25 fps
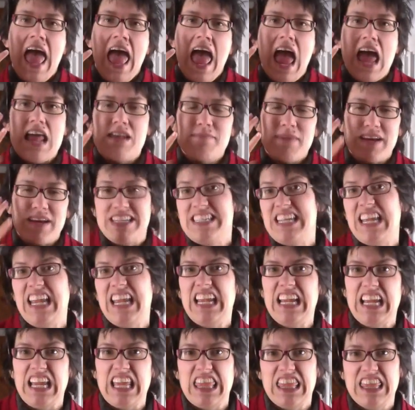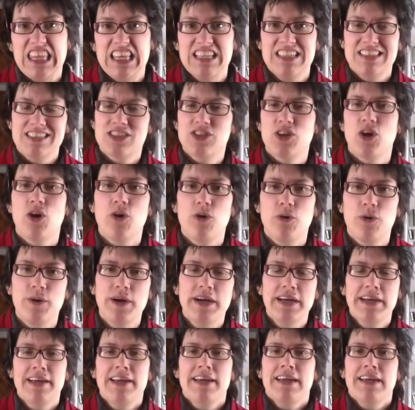and my teeth. So,